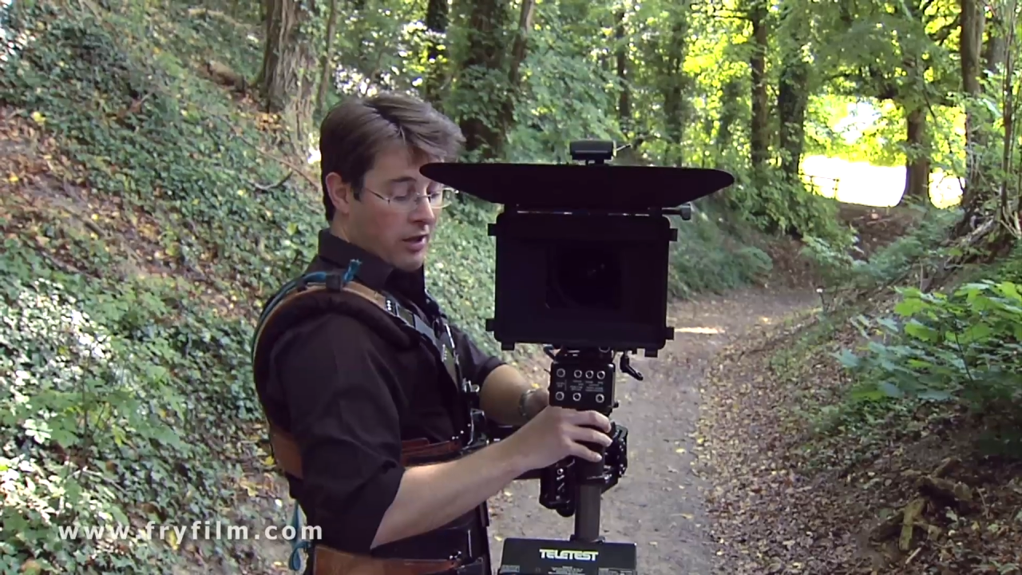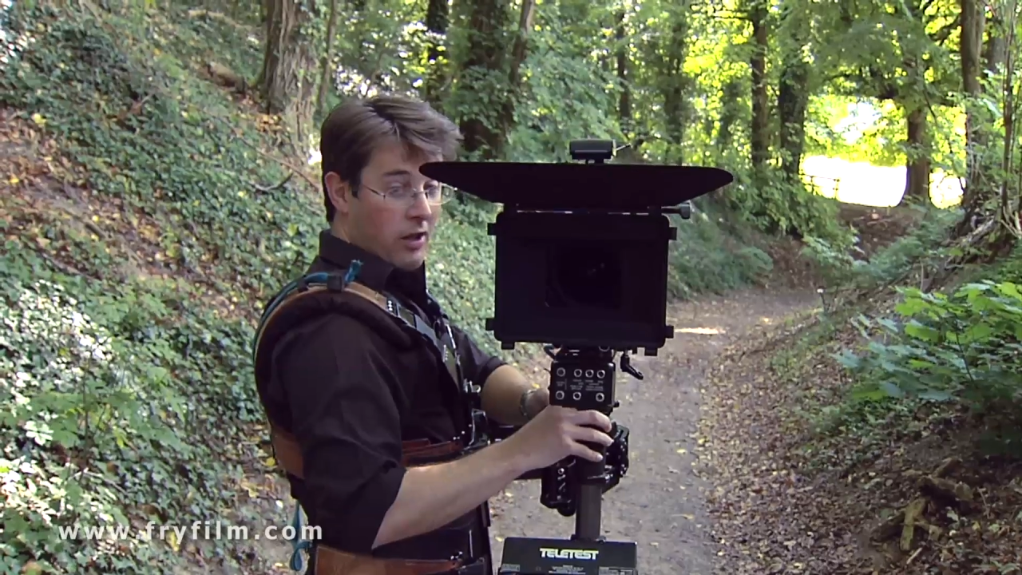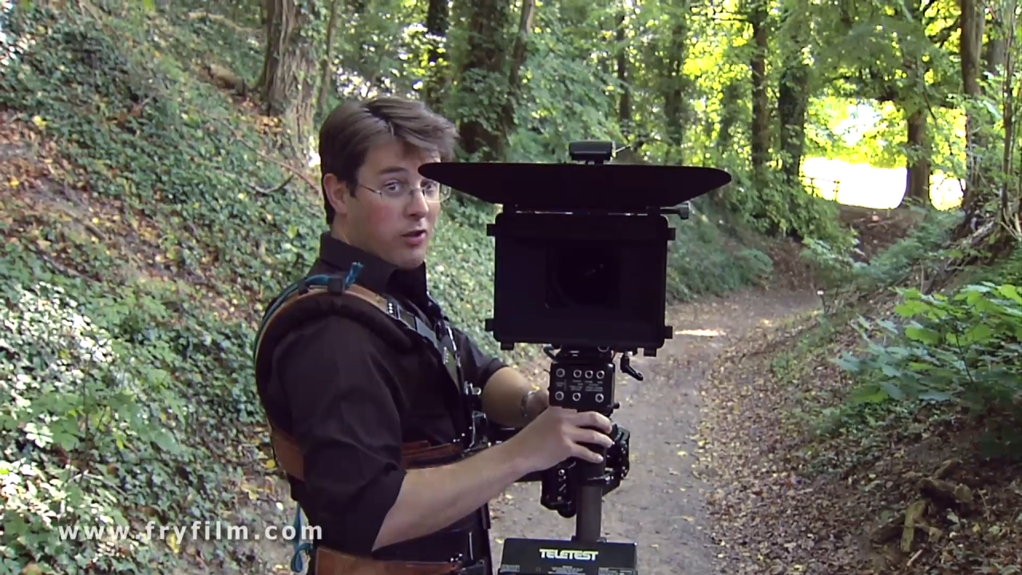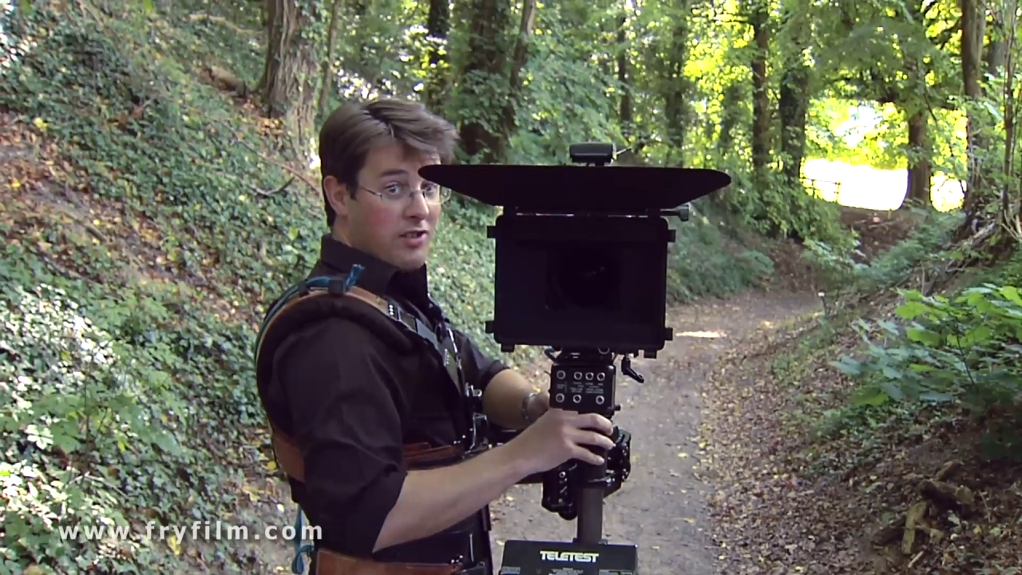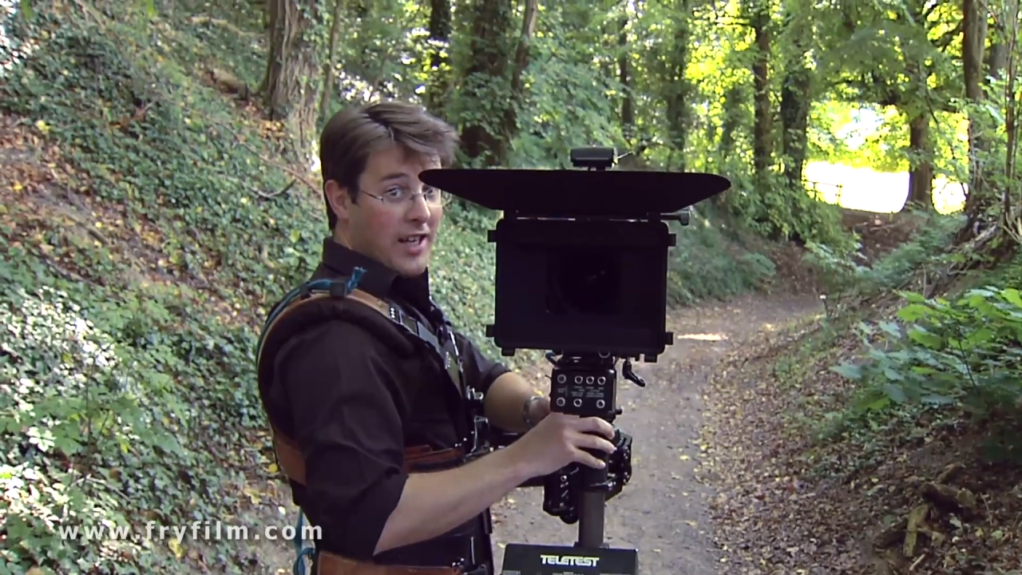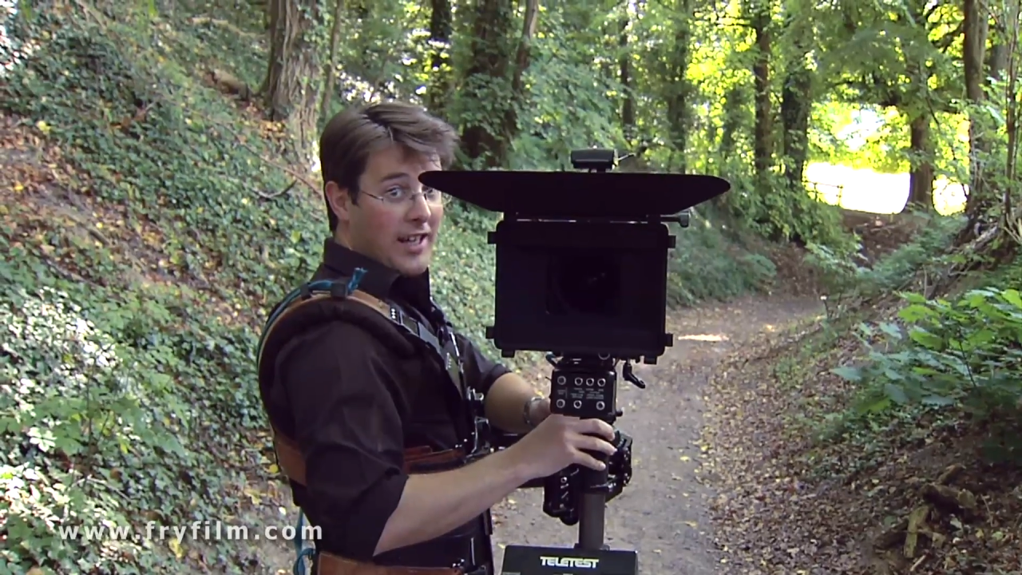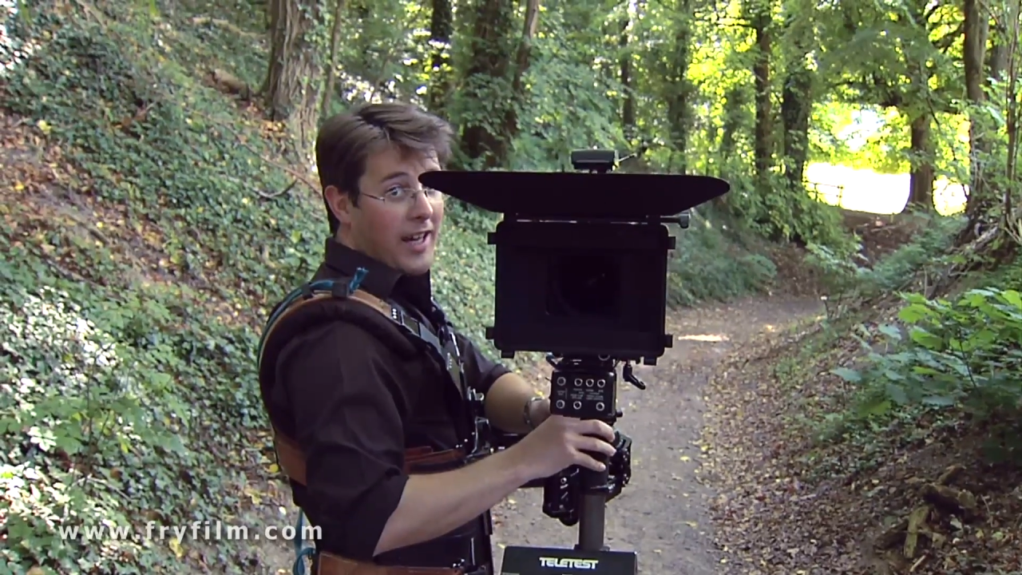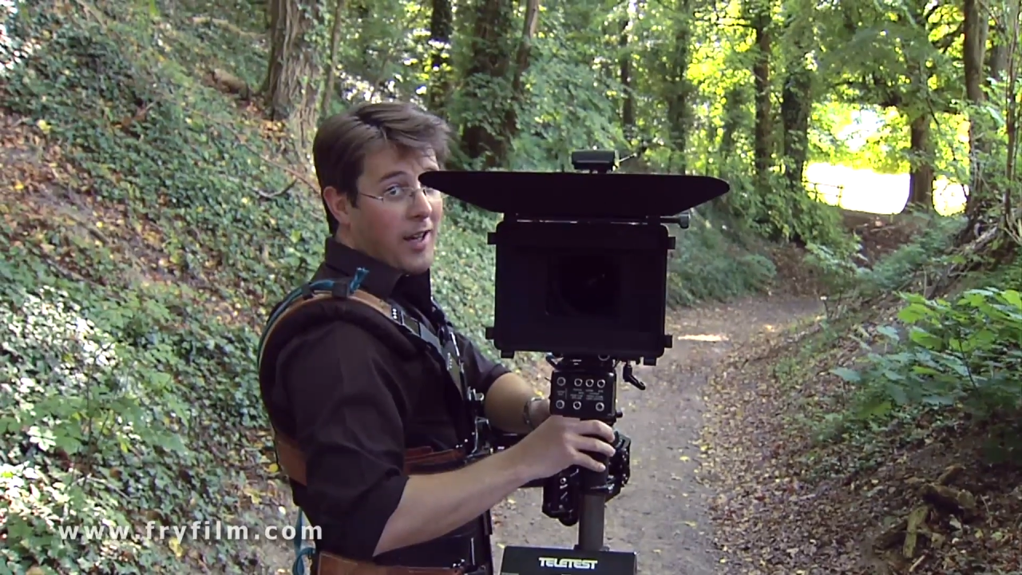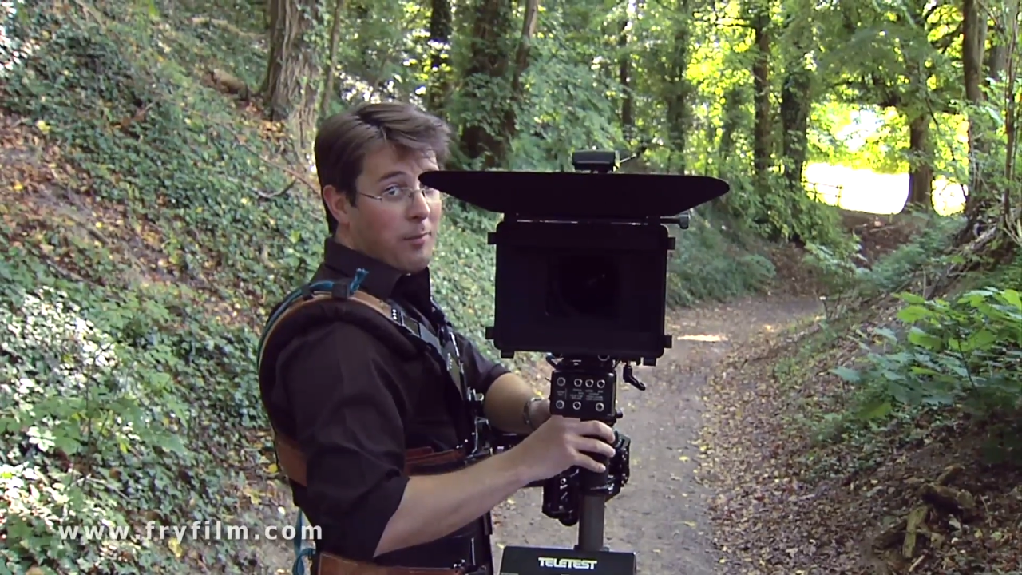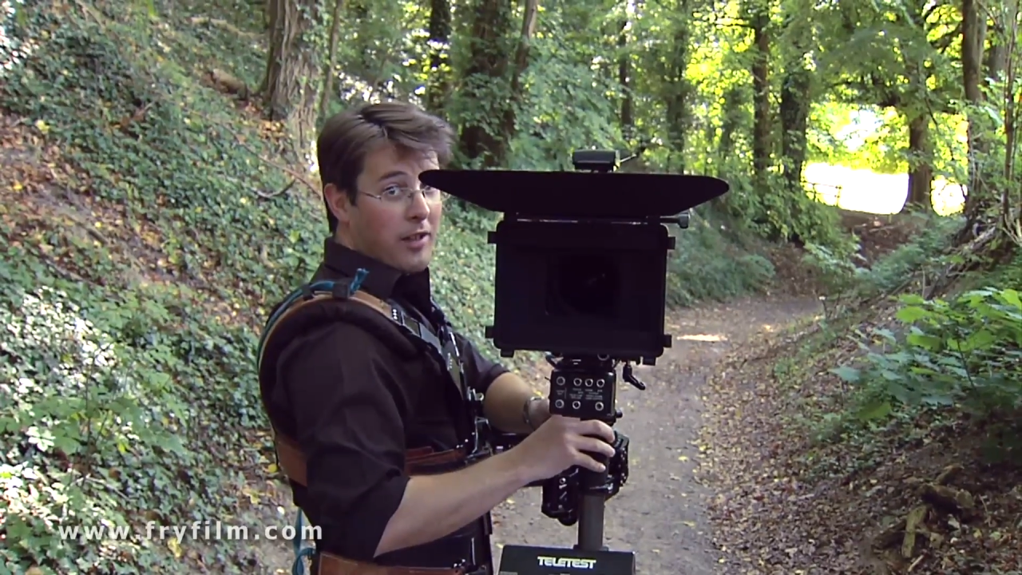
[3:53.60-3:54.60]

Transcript: on Steadicam,